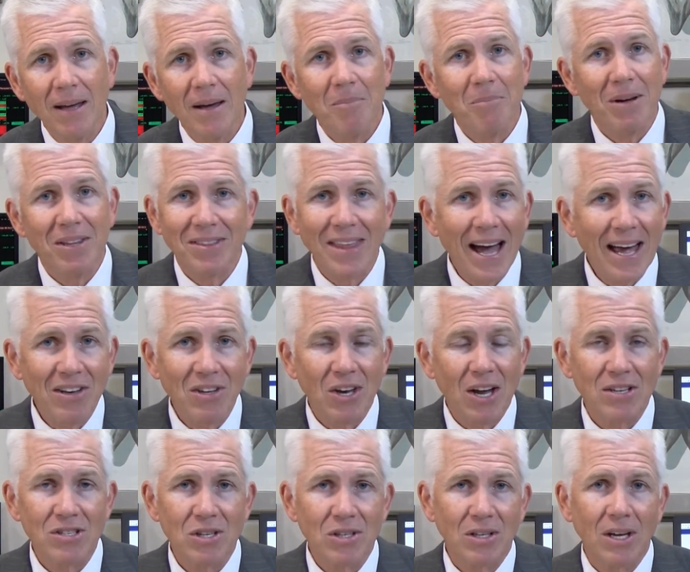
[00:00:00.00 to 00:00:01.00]
but that
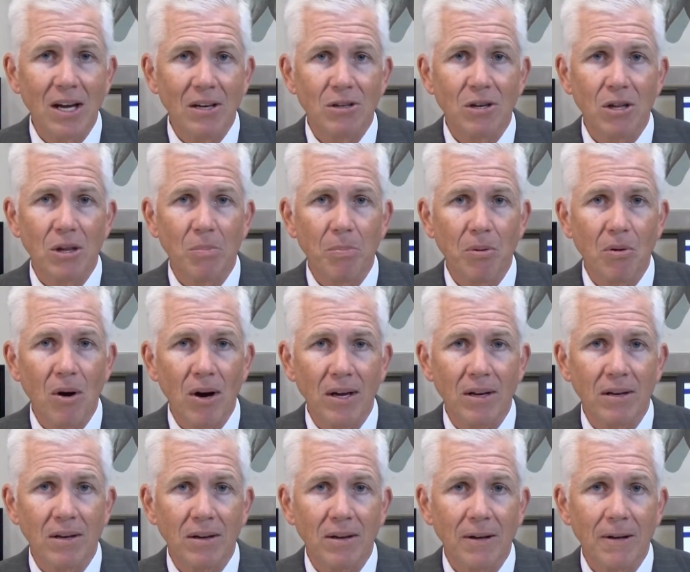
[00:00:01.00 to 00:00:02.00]
doesn't get to the point.
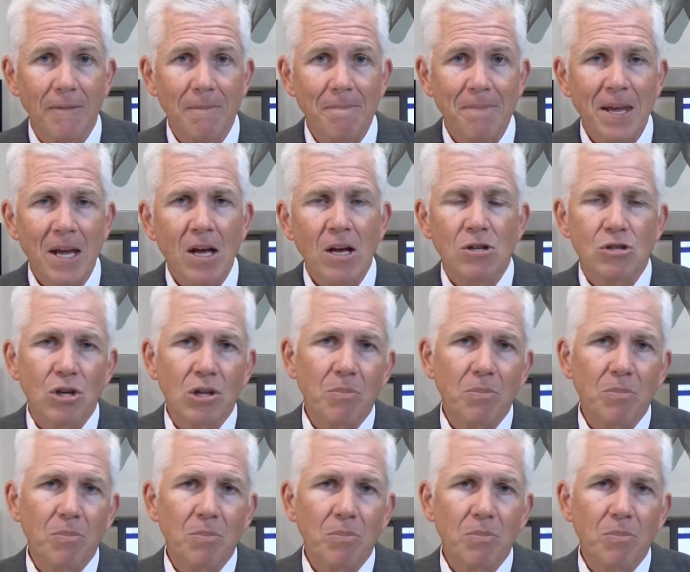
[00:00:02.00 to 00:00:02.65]
So the